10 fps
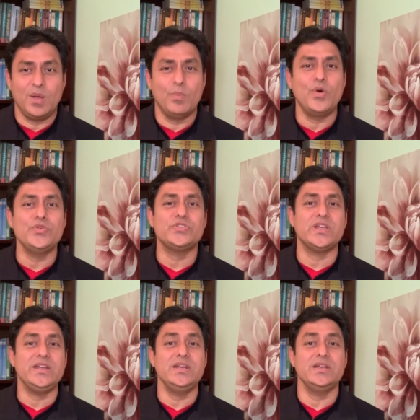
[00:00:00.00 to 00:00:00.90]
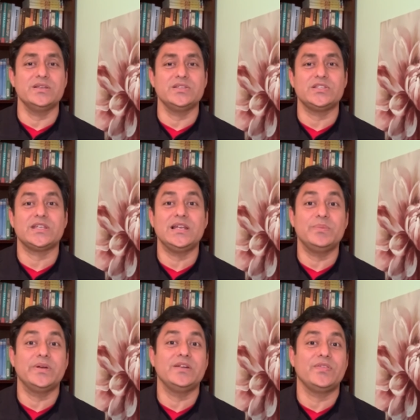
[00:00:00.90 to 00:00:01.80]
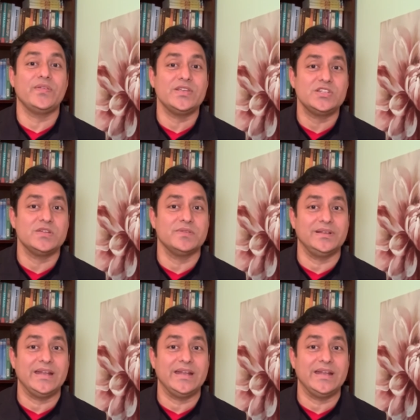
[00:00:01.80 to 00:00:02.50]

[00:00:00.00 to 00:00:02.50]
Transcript: Most Indians celebrate festivals